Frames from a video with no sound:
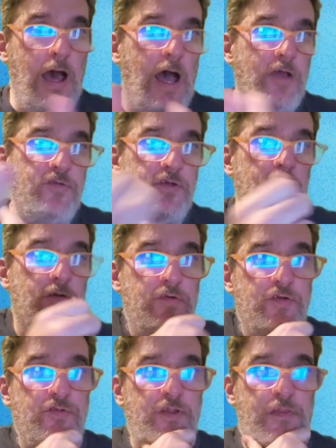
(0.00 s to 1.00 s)
I see no
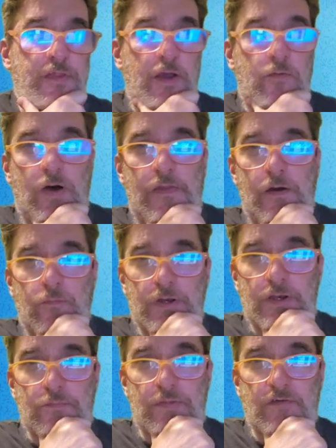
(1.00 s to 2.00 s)
reason to think why that
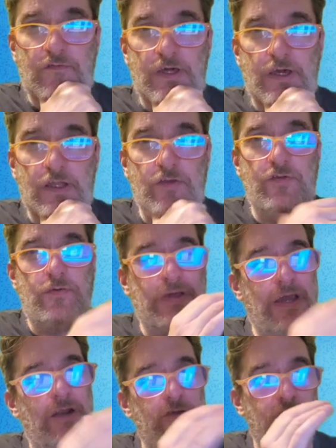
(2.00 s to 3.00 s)
wouldn't be vegan. So
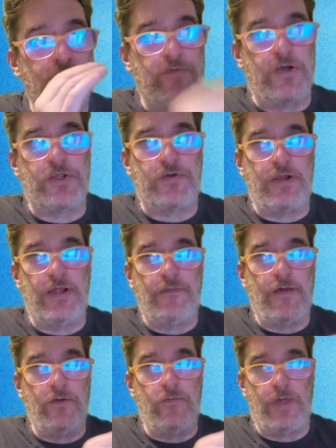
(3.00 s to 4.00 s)
again, it's just frustrating
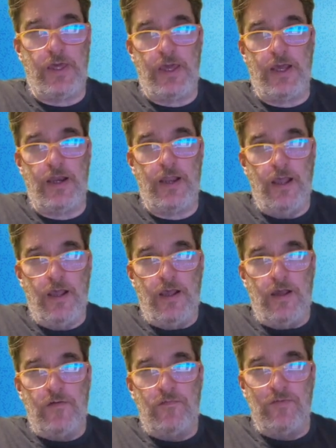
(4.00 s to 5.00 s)
that you can't
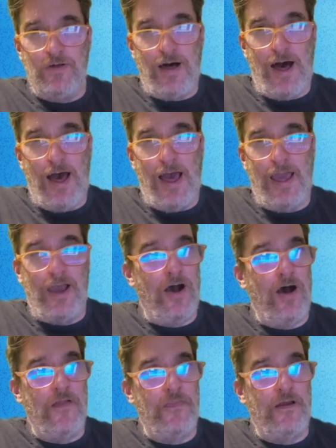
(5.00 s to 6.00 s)
rely
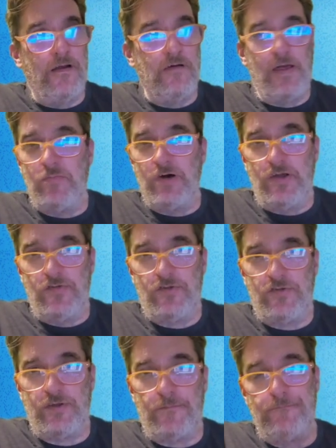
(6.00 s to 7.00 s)
on their labeling
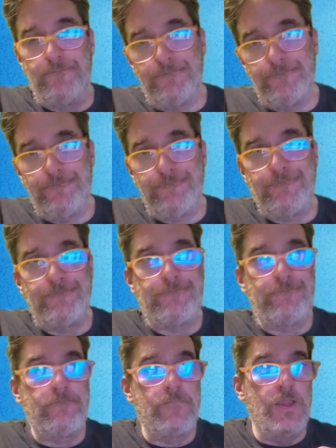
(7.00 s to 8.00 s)
system.
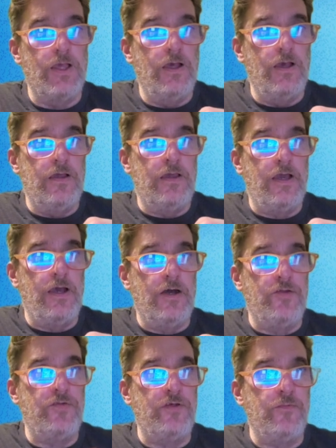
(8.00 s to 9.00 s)
Okay,
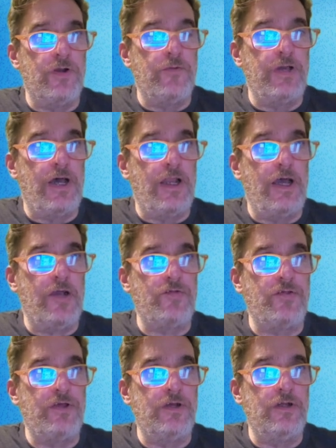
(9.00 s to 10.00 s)
let's see. What do we got
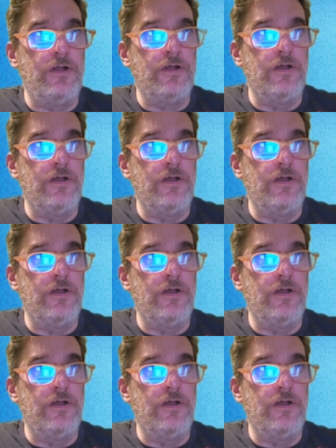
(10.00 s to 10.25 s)
next here?